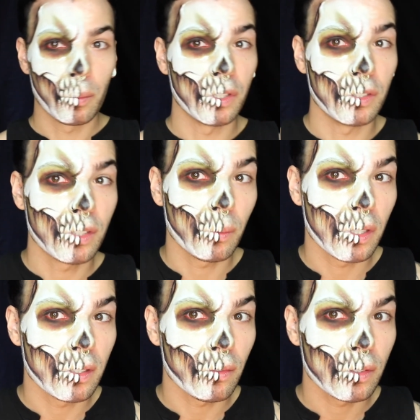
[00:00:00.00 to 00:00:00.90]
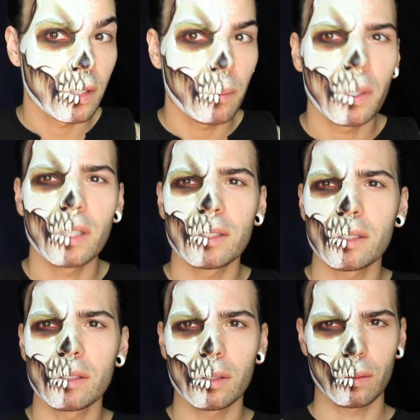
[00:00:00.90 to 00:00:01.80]
Do you see what a difference that makes?
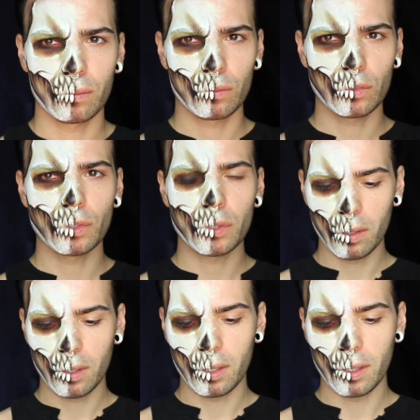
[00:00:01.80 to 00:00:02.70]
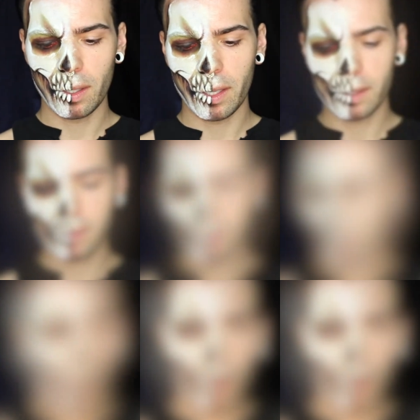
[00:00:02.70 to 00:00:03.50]
It's nice.